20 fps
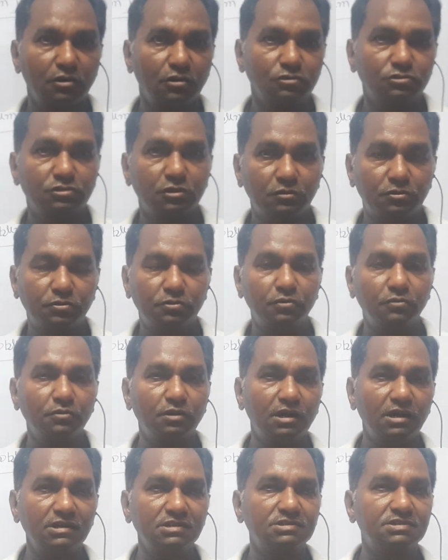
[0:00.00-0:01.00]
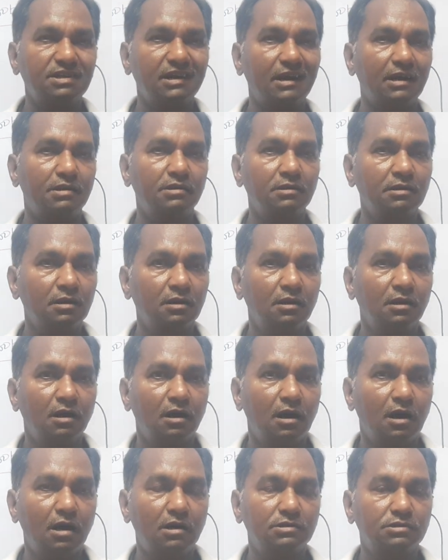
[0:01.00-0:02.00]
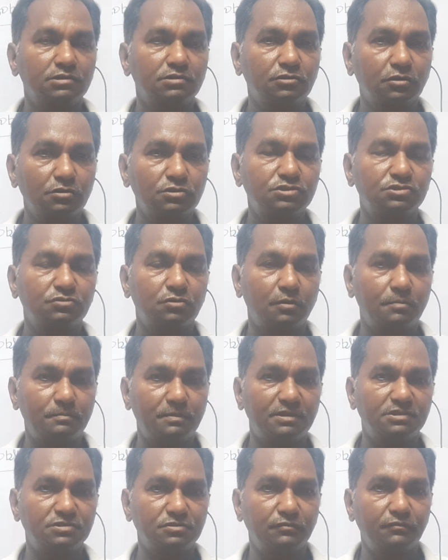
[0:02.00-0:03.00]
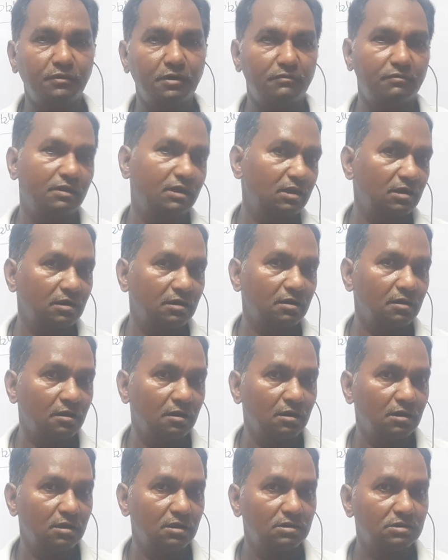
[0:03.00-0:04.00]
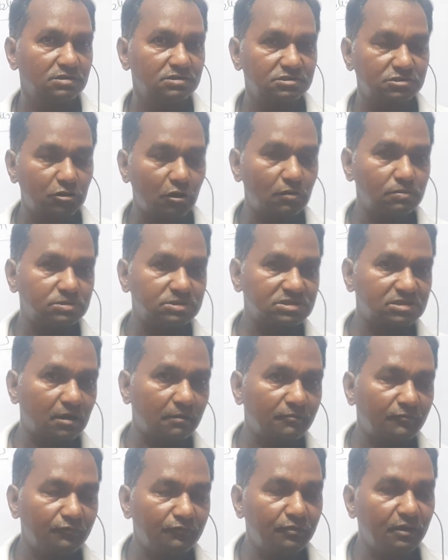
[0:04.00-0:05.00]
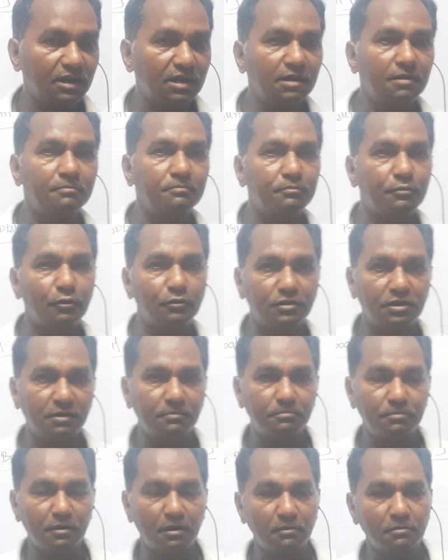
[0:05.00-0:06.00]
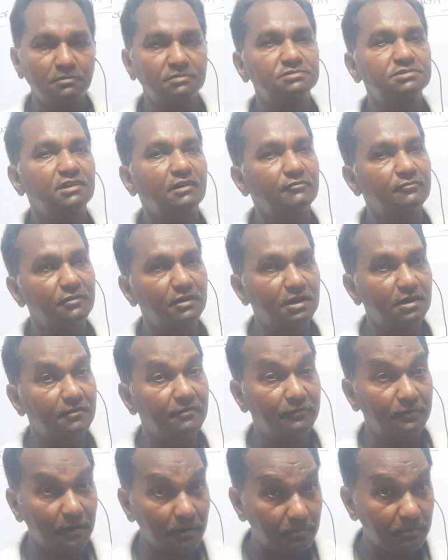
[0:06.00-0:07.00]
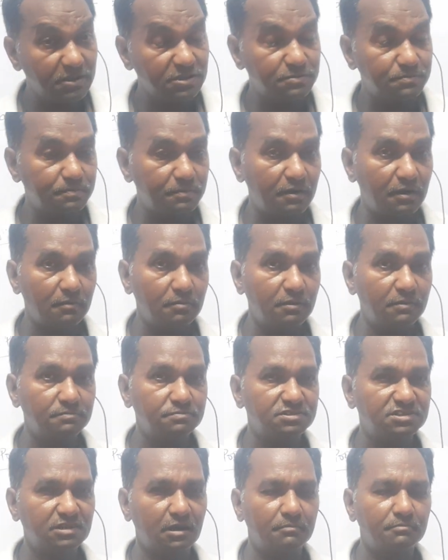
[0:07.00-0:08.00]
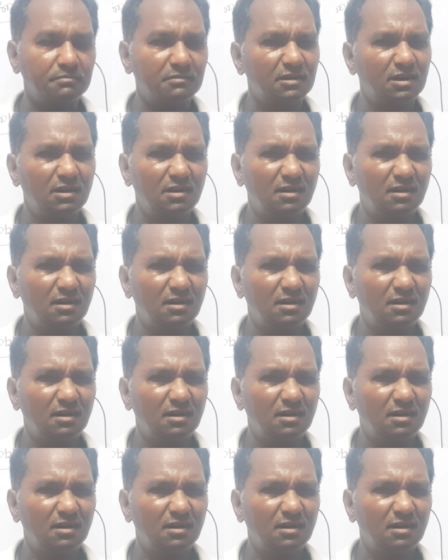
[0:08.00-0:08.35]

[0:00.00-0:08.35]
So today is that on those topics we will solve some very important problems, some very famous problems, some